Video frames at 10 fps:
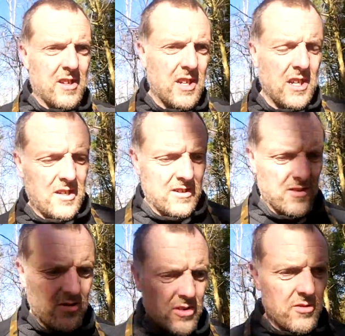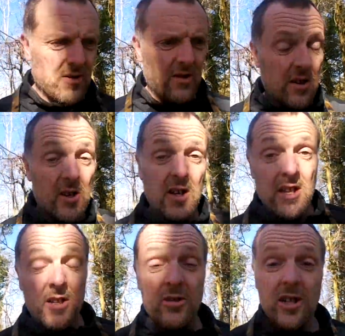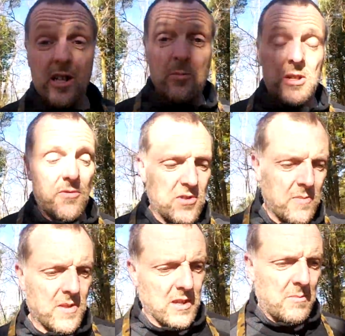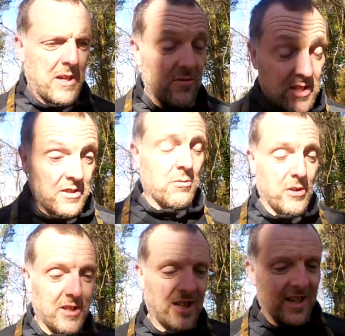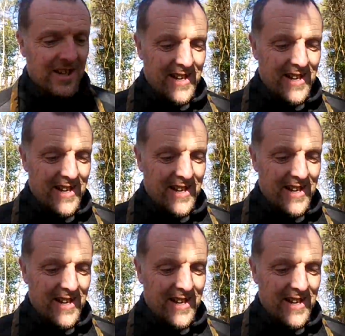Yeah, so there's a little bit of something about teeth whitening.